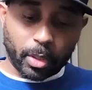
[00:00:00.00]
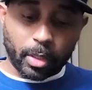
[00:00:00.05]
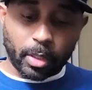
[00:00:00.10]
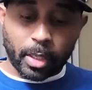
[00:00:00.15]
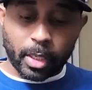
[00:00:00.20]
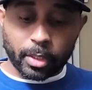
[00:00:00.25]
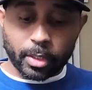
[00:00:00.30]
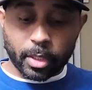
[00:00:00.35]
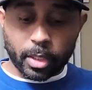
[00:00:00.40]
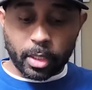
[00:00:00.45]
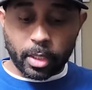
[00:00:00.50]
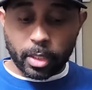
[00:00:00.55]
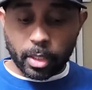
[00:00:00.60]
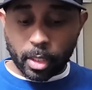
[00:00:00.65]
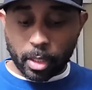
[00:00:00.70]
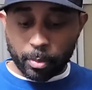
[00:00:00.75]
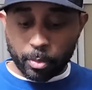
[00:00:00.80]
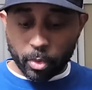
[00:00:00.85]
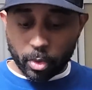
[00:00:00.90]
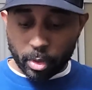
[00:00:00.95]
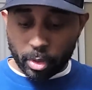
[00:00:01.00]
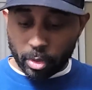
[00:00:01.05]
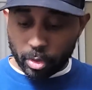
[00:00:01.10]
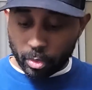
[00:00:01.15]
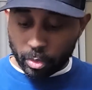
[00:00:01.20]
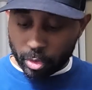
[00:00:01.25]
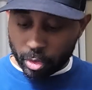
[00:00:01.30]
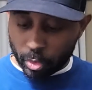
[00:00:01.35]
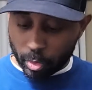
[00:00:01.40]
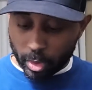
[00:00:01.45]
Next thing I'm going to do
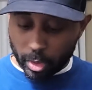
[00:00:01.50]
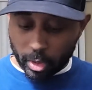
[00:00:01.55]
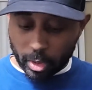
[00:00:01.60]
to it